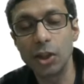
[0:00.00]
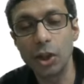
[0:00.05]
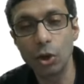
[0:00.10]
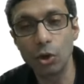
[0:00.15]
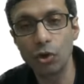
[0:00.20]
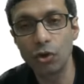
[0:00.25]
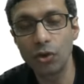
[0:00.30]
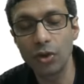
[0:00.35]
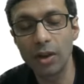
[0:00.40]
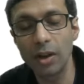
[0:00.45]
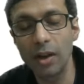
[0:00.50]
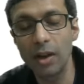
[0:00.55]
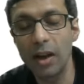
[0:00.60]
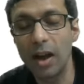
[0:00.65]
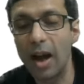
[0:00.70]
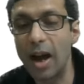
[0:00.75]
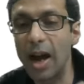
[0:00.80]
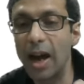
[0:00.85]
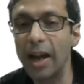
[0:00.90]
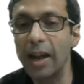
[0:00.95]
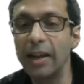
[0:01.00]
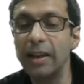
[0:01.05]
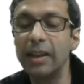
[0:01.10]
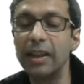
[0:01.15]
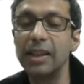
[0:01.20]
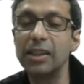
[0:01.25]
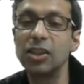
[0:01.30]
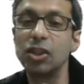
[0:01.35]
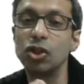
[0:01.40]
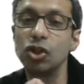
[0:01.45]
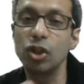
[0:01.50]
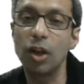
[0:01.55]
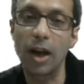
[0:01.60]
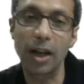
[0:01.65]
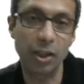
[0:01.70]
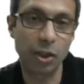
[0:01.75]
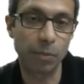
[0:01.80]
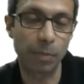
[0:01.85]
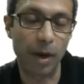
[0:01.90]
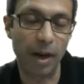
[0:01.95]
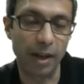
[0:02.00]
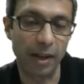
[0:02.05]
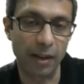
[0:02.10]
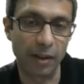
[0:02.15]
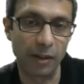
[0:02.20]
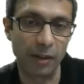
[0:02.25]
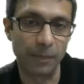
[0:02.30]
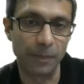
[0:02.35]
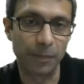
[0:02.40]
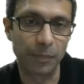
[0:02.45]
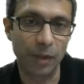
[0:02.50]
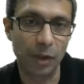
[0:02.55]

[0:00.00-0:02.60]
neutral, ion is a charged particle.